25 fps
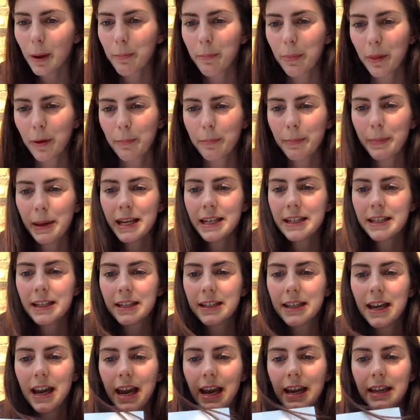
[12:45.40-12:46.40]
the bitter
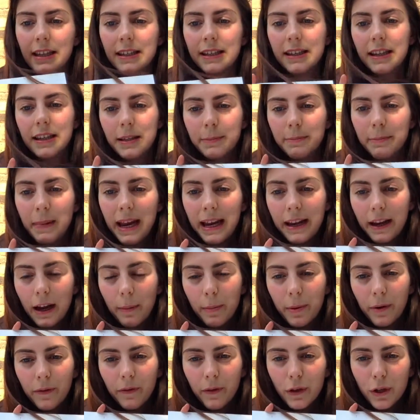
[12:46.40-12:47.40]
taste is made
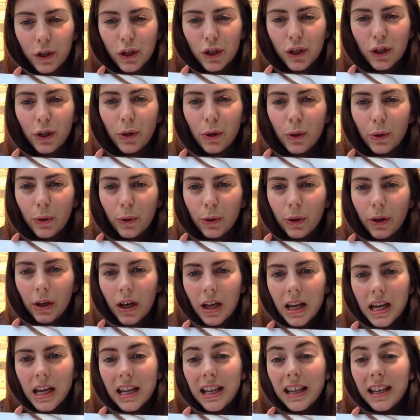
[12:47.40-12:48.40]
up of the two
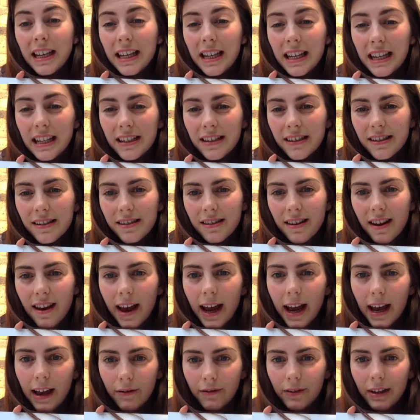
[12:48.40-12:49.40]
least
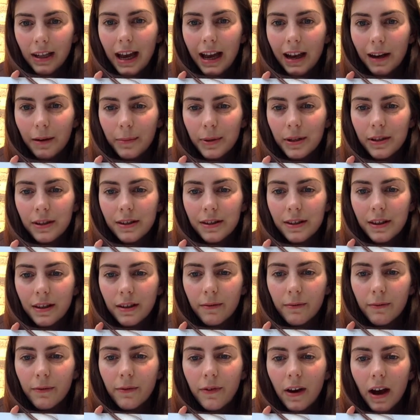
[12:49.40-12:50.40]
heavy elements,
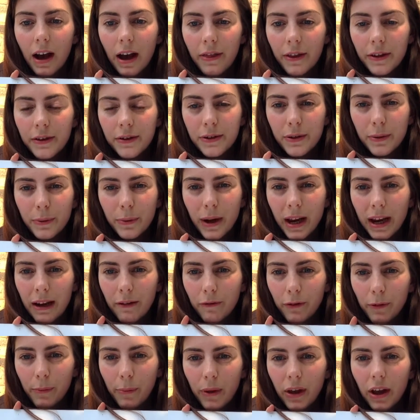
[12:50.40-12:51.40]
the farthest away
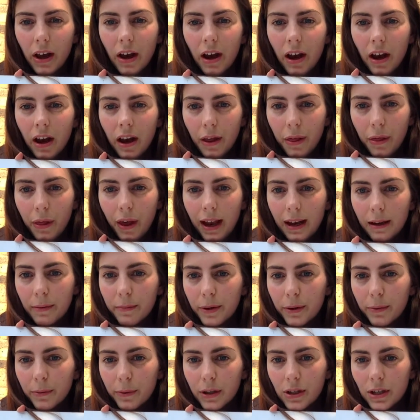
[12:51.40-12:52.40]
from the earth
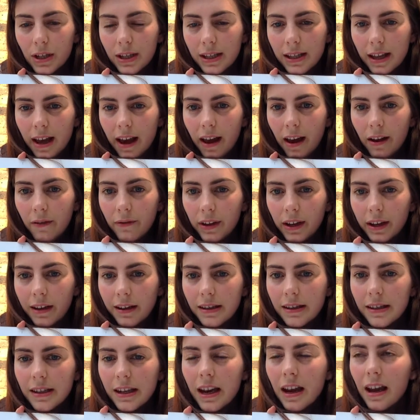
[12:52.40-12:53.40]
element, which is the
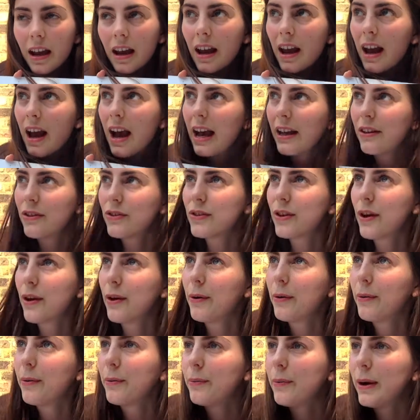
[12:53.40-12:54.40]
heaviest. And
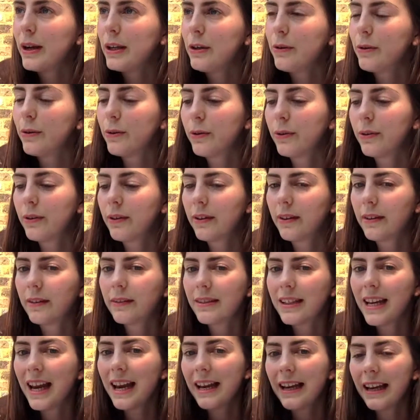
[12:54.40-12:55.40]
so when you're
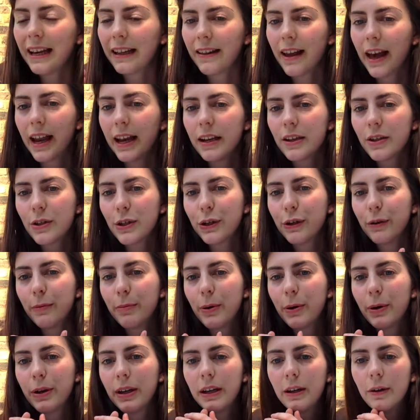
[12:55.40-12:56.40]
taking that into your
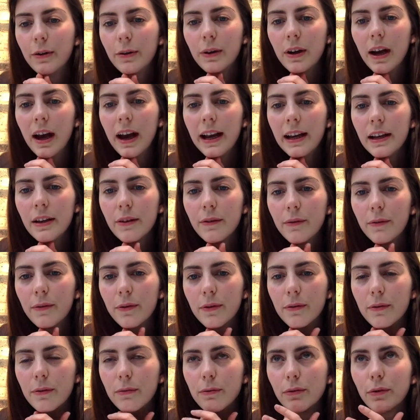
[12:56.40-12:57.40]
body, you're kind of
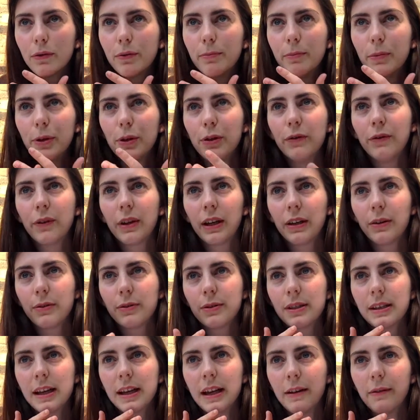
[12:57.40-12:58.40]
removing
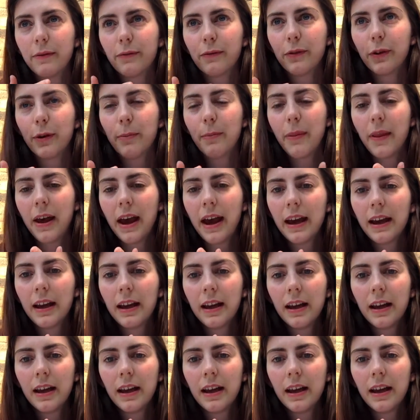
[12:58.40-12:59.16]
yourself from that